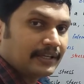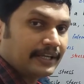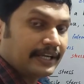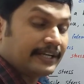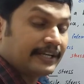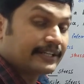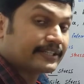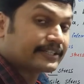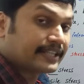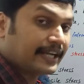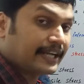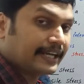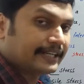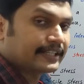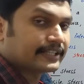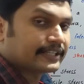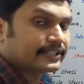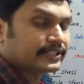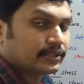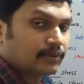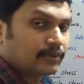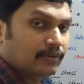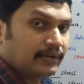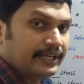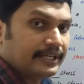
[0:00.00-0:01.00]
inside
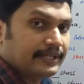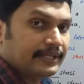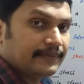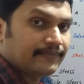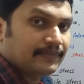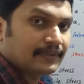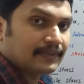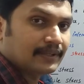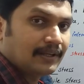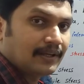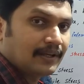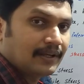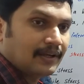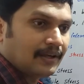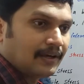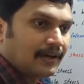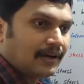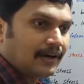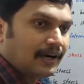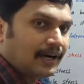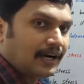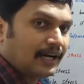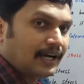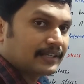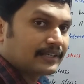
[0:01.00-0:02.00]
the solid,
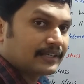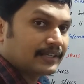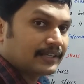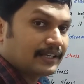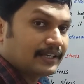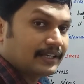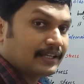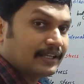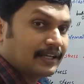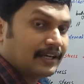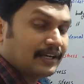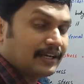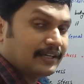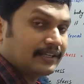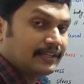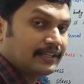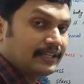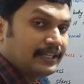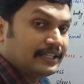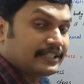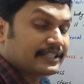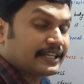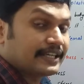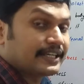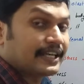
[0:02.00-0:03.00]
at
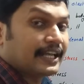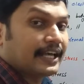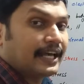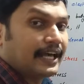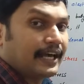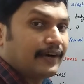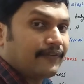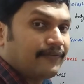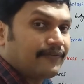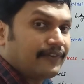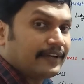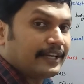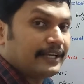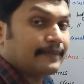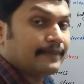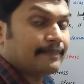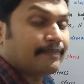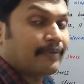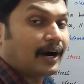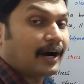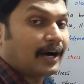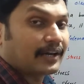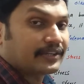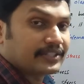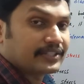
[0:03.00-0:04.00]
each and every
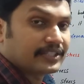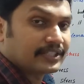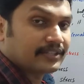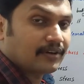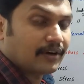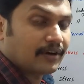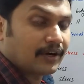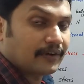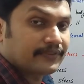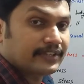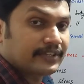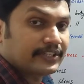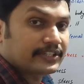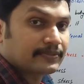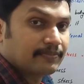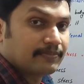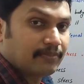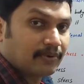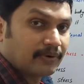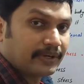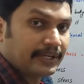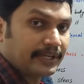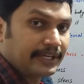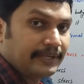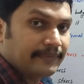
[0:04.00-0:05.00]
part of this
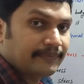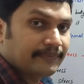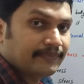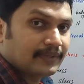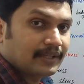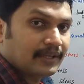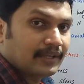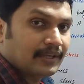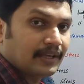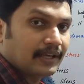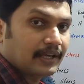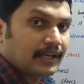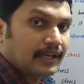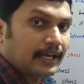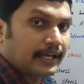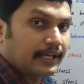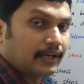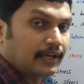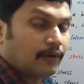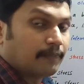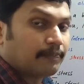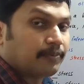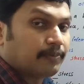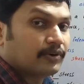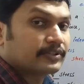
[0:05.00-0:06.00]
body,
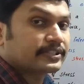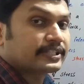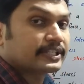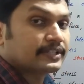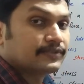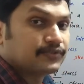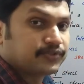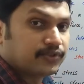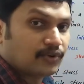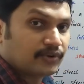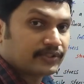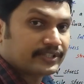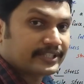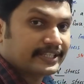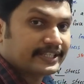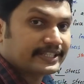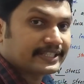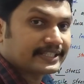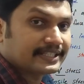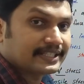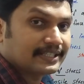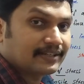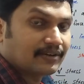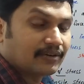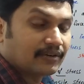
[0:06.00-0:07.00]
an opposing force
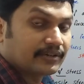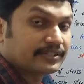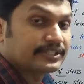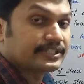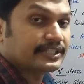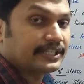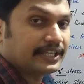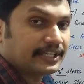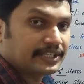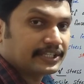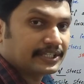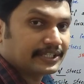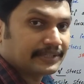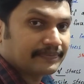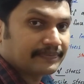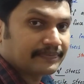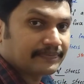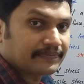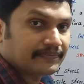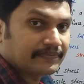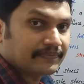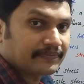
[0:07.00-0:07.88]
is originating.